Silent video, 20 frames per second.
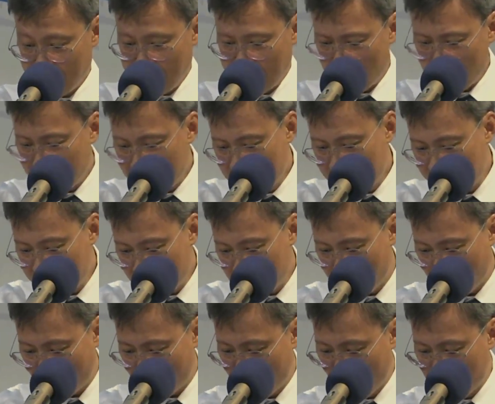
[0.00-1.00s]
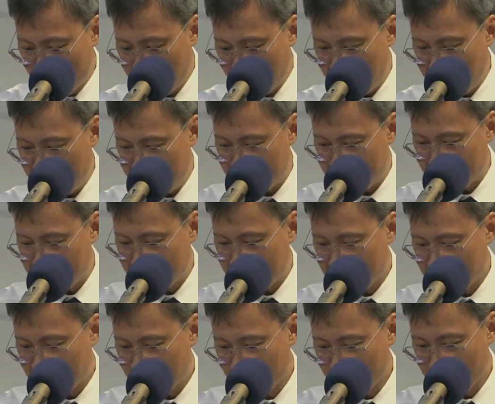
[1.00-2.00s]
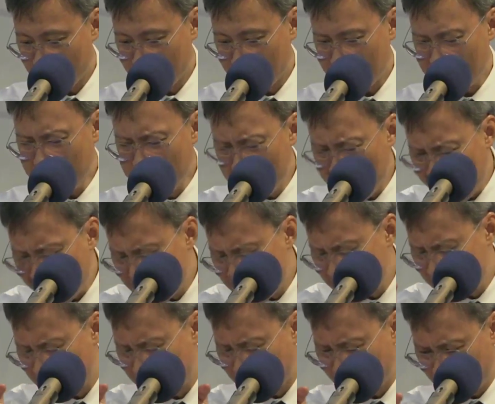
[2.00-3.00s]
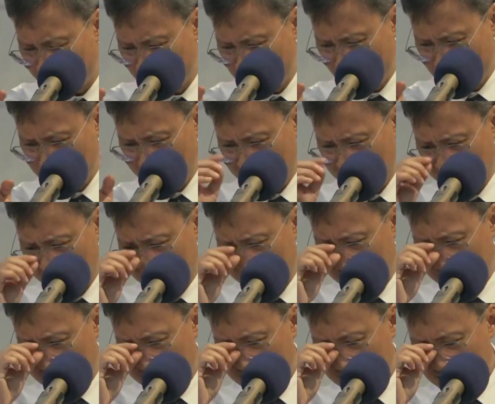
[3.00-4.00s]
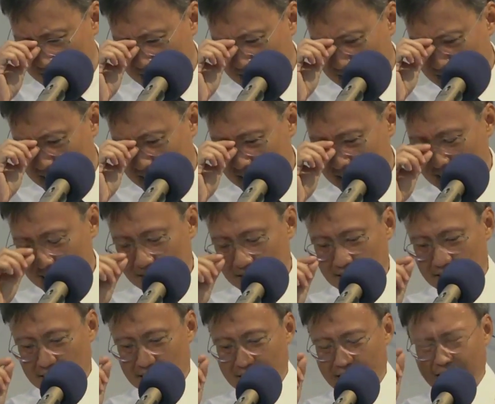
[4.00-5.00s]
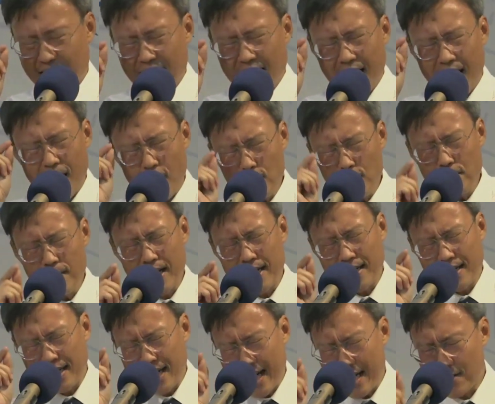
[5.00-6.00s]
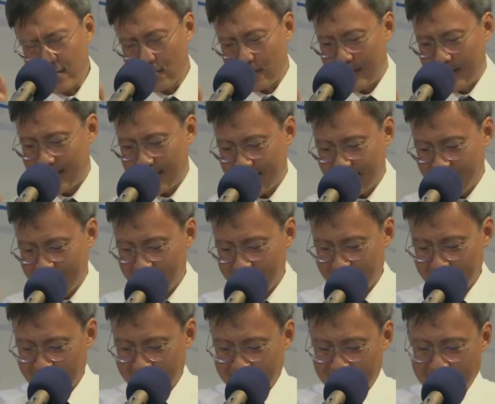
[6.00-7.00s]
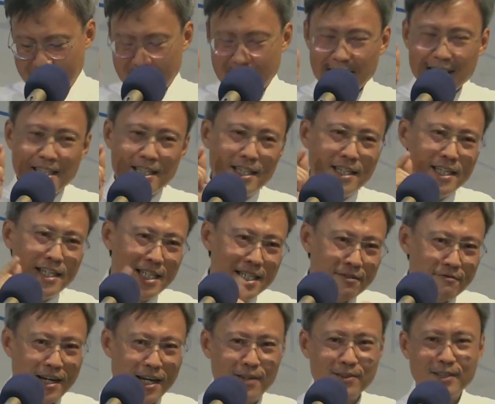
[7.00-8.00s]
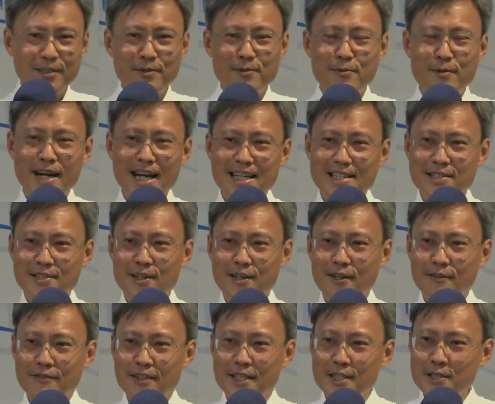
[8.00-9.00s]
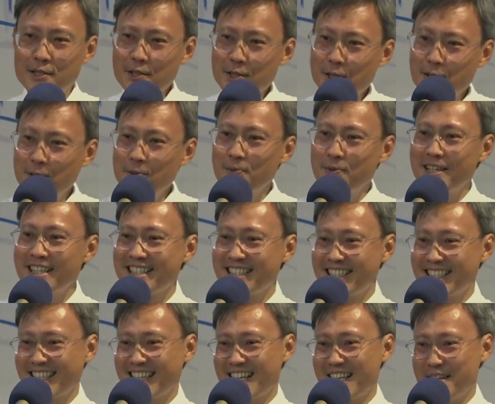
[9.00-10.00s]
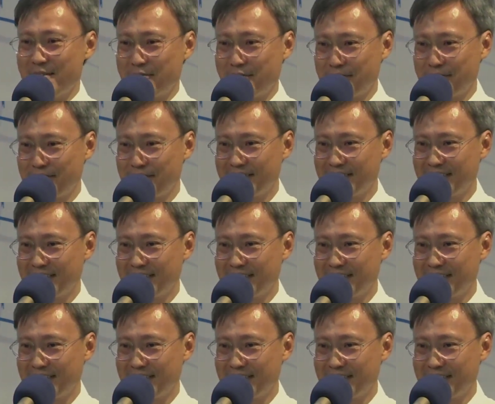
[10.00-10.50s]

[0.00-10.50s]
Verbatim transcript: Now consider for a moment this. Imagine for a moment this. How might Lazarus live out the rest of his new risen life.